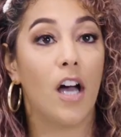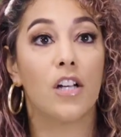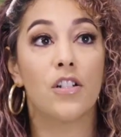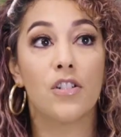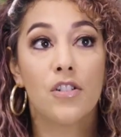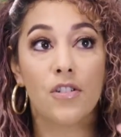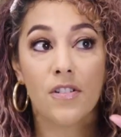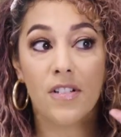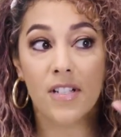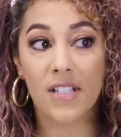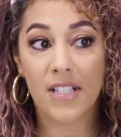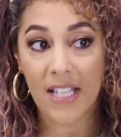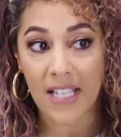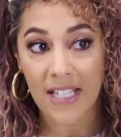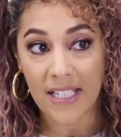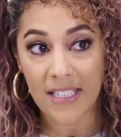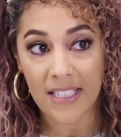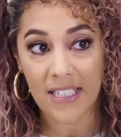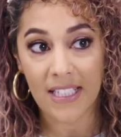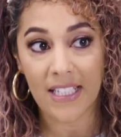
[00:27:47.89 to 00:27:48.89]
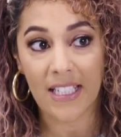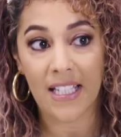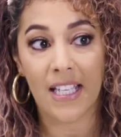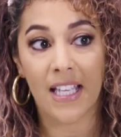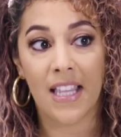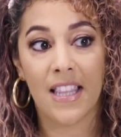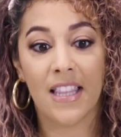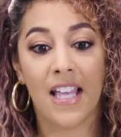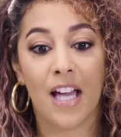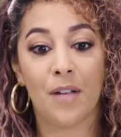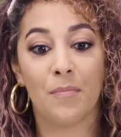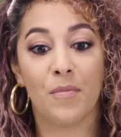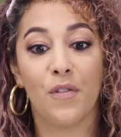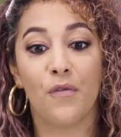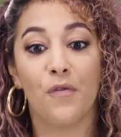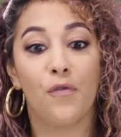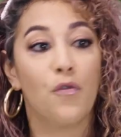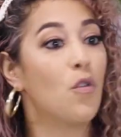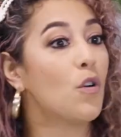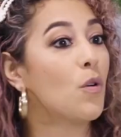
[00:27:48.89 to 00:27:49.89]
understanding that
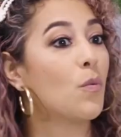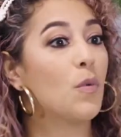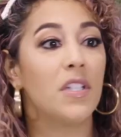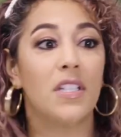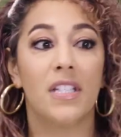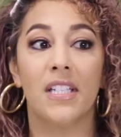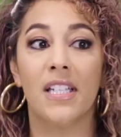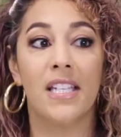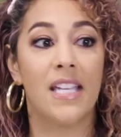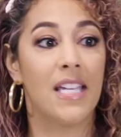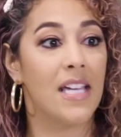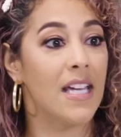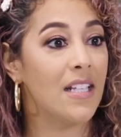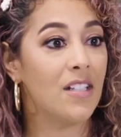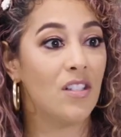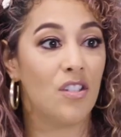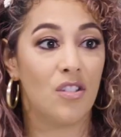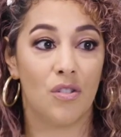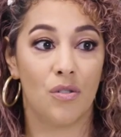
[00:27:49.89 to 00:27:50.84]
before we could get